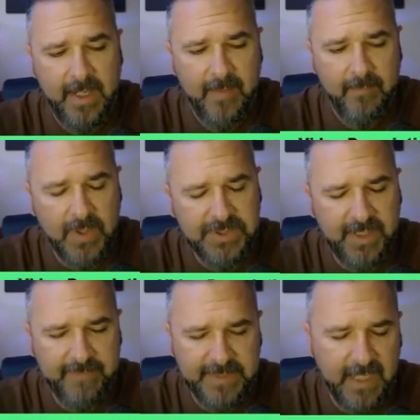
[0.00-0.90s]
Most
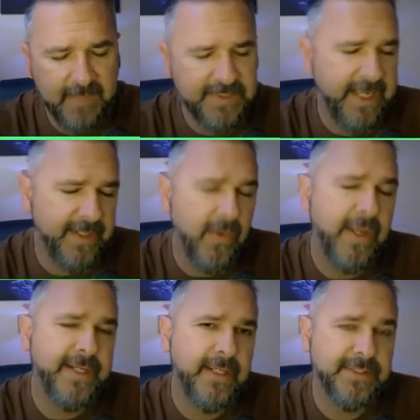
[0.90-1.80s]
oftentimes they had no
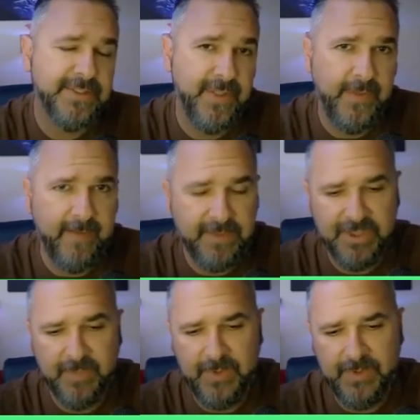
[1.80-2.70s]
idea, so they would have to
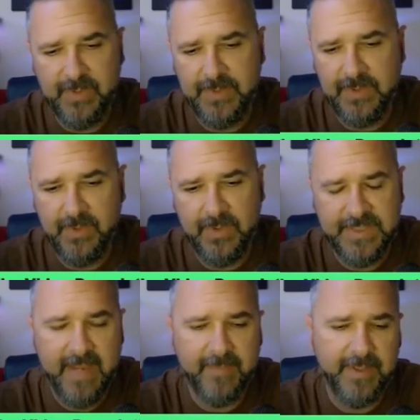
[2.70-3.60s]
jump on their computer or
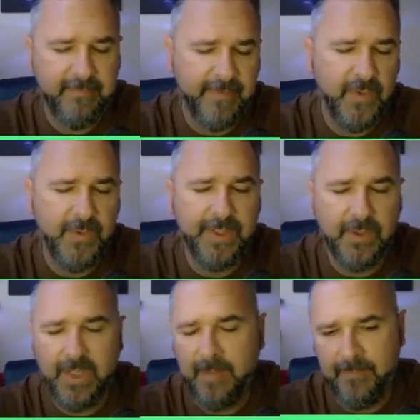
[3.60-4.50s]
tablet or phone and
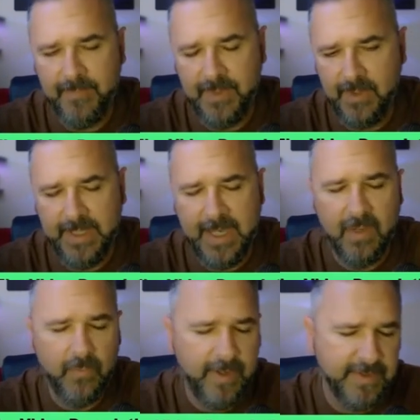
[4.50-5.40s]
look up their
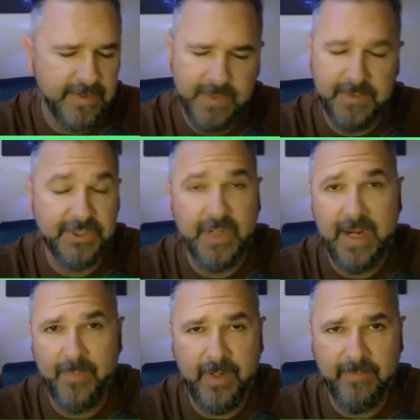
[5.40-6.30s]
account, whether it was
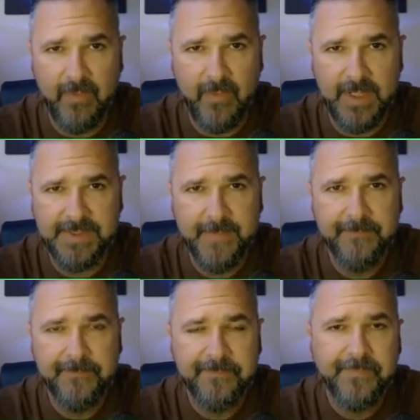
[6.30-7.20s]
Stripe or whatever it was.
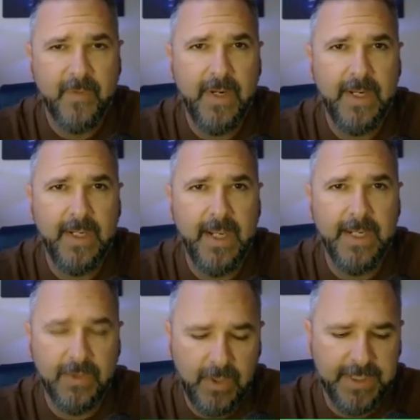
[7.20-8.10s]
right? And look